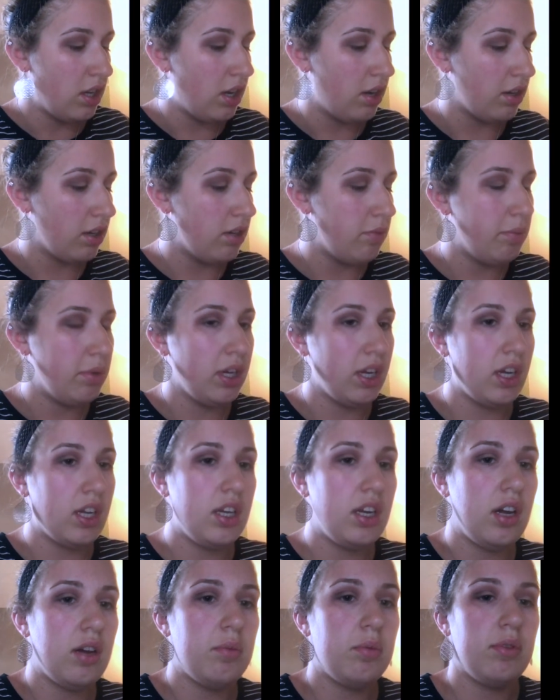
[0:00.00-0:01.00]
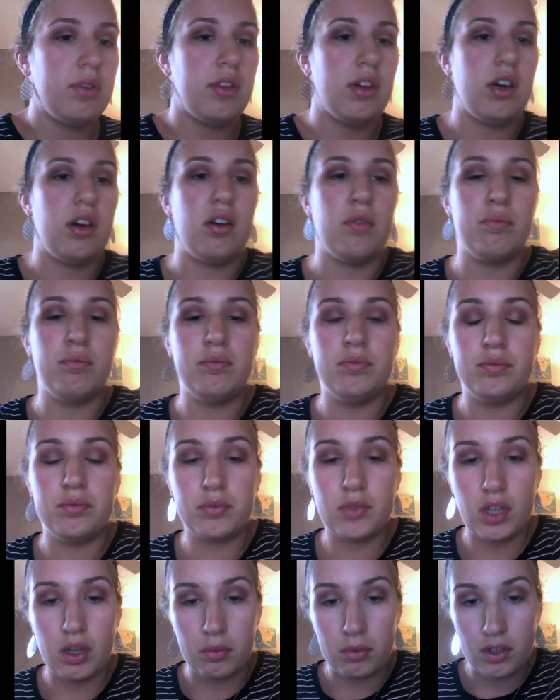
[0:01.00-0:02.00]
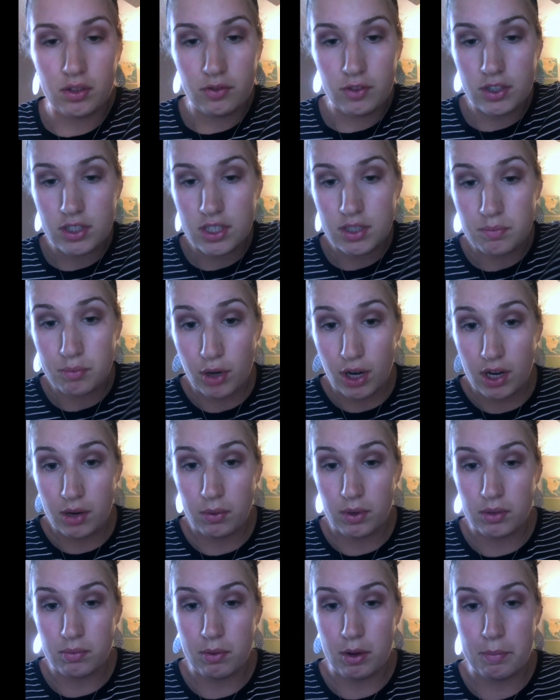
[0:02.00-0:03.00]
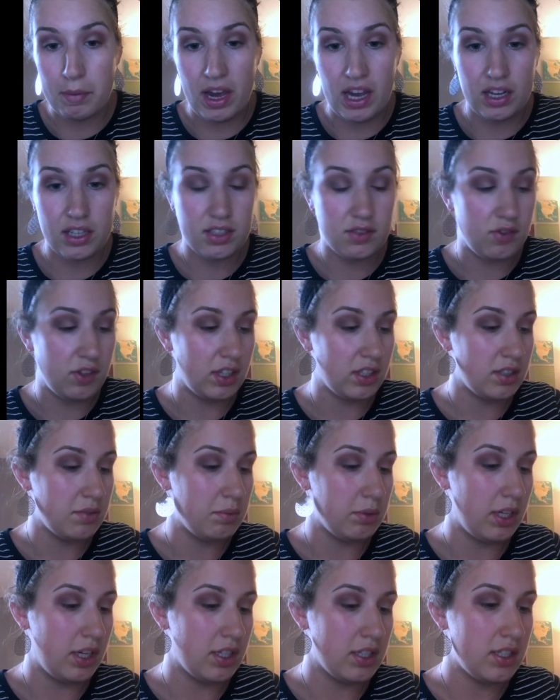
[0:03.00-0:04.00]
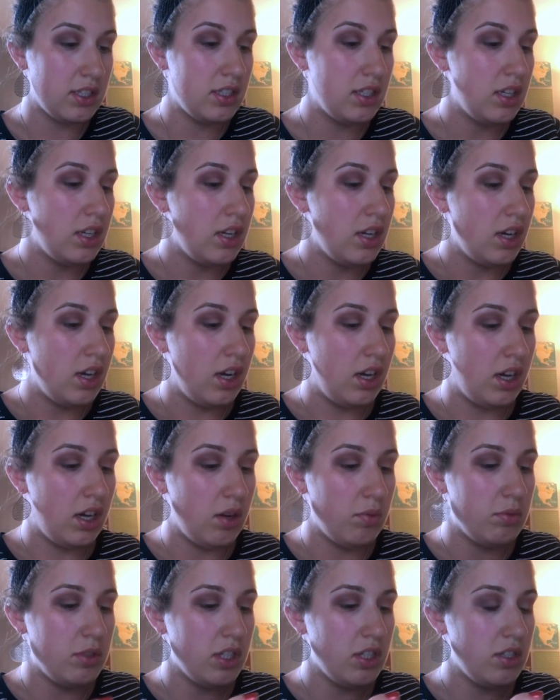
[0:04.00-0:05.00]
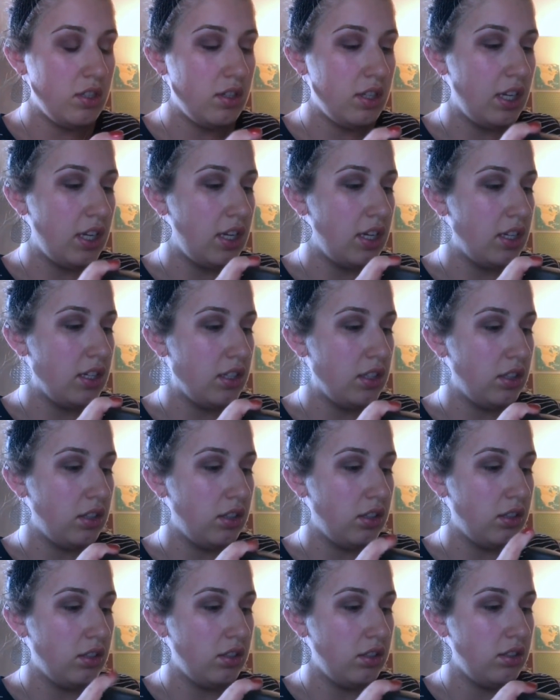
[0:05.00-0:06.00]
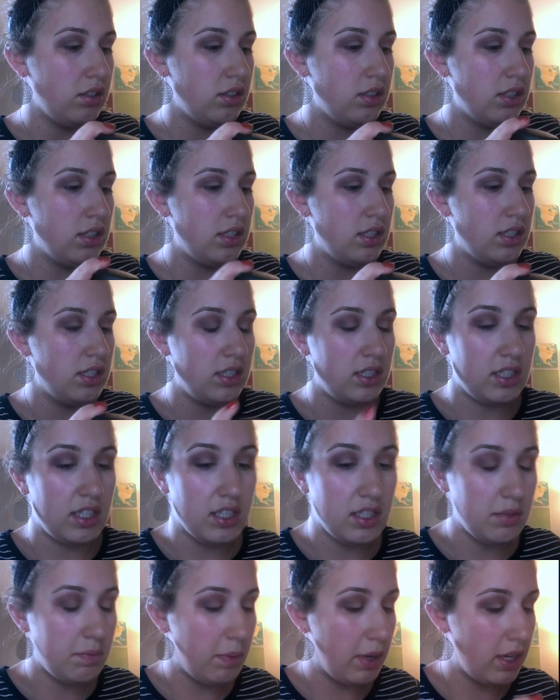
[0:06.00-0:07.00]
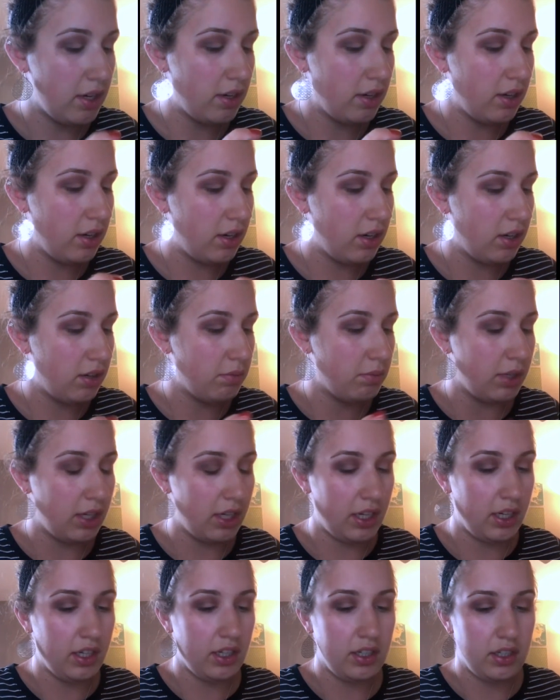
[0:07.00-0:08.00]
I'm gonna pick it up with, I'm gonna first spray with my Max Fix Plus, just so that it sits better on my